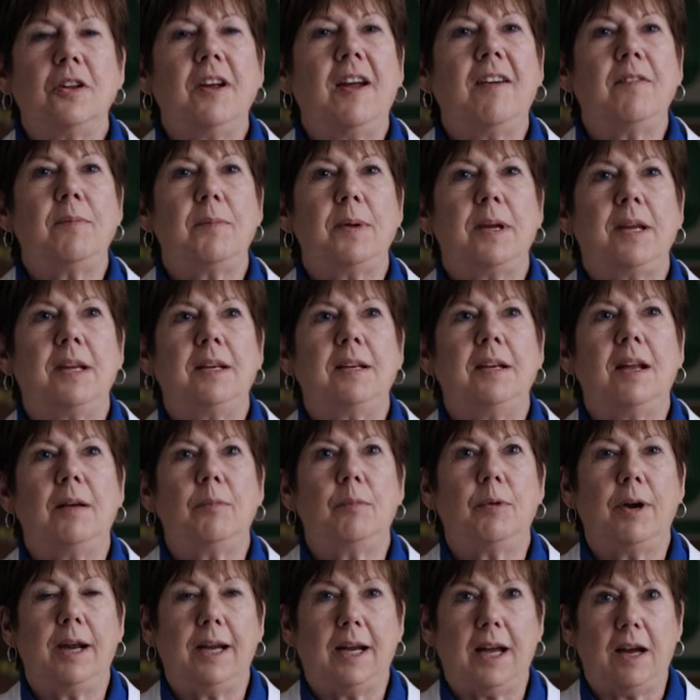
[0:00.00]
there have been a
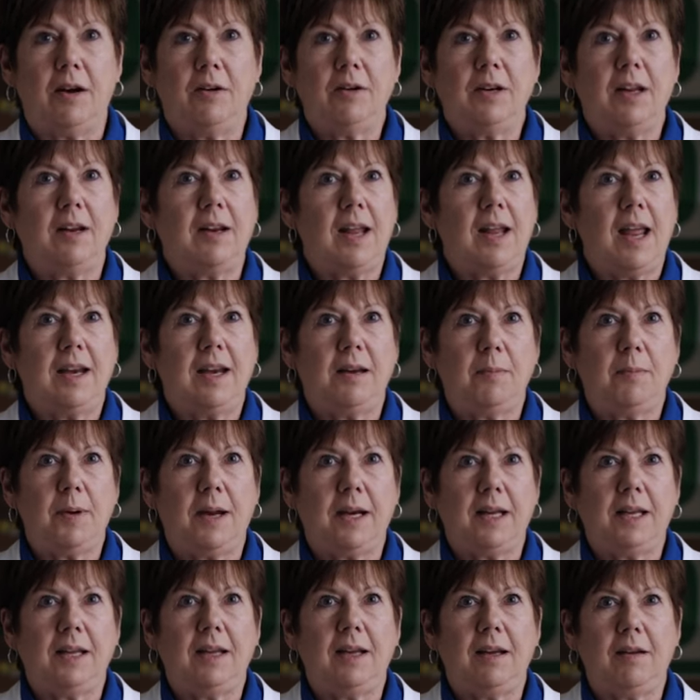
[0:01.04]
breakout and
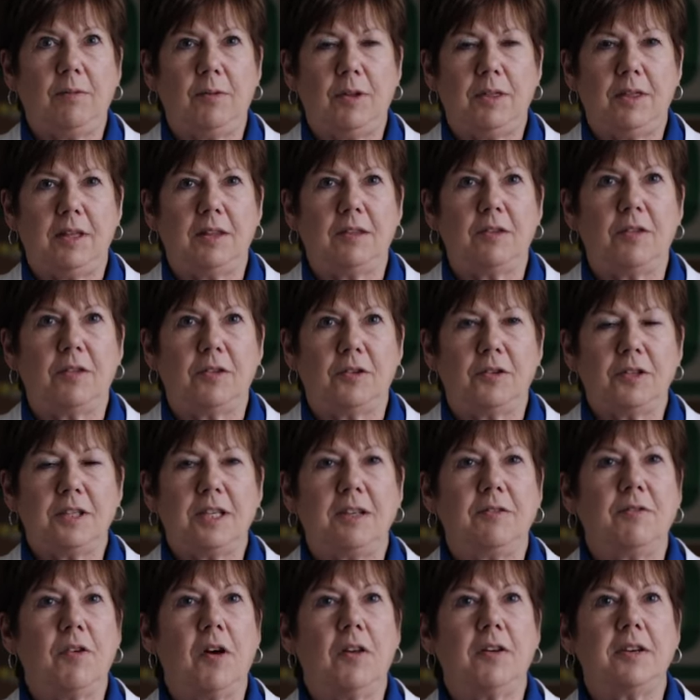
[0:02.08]
anybody within the
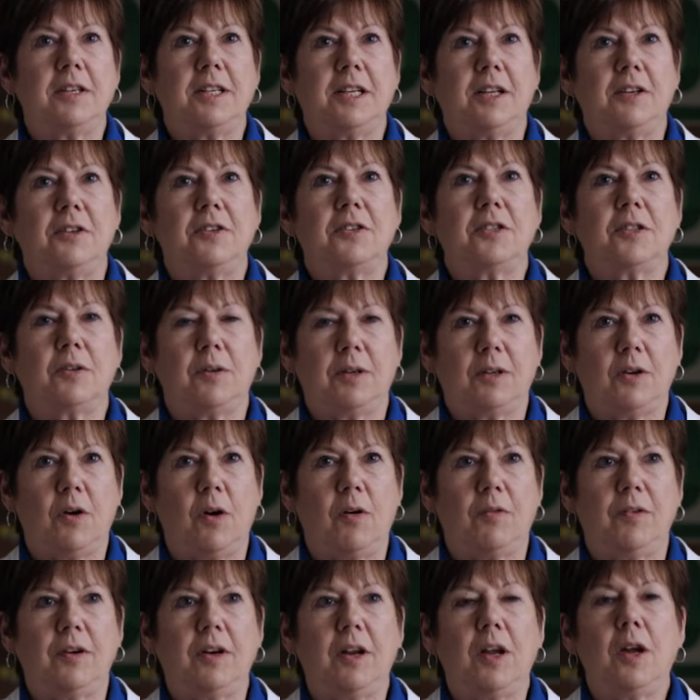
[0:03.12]
13 volunteers who had
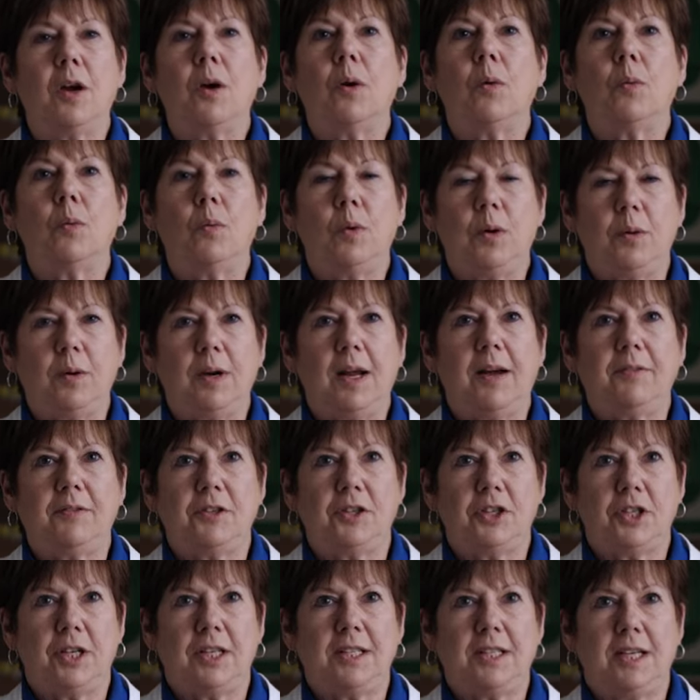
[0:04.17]
COVID, we would have
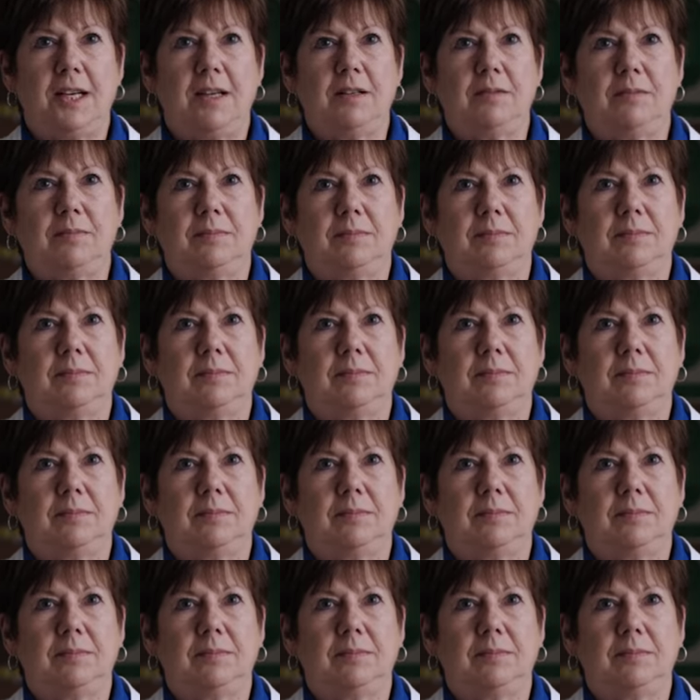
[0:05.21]
to shut down.